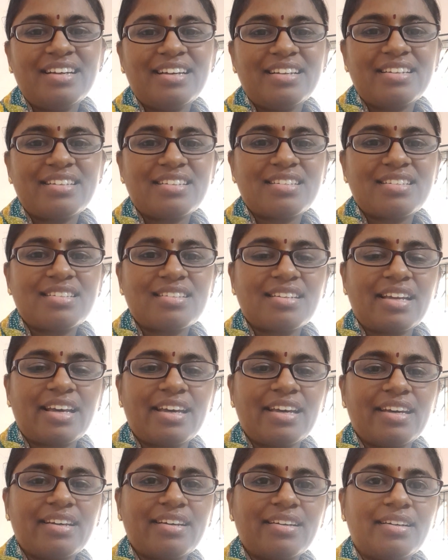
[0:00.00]
it's
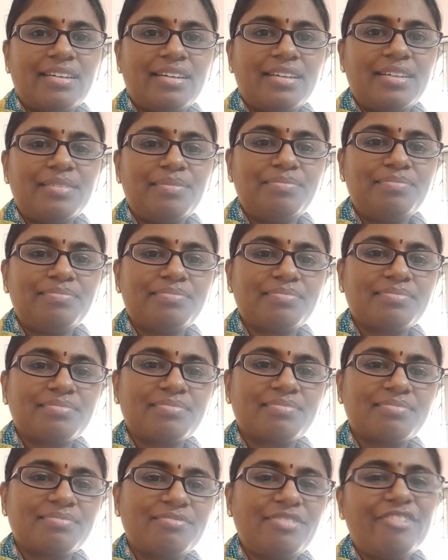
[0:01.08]
like
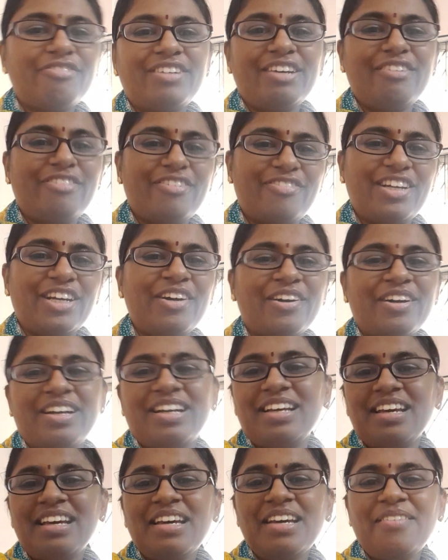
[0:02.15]
50-50
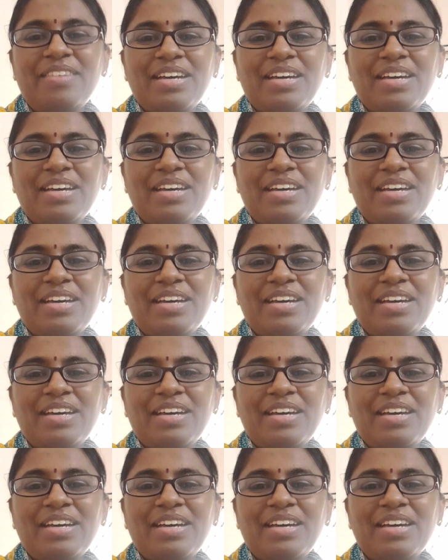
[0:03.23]
only.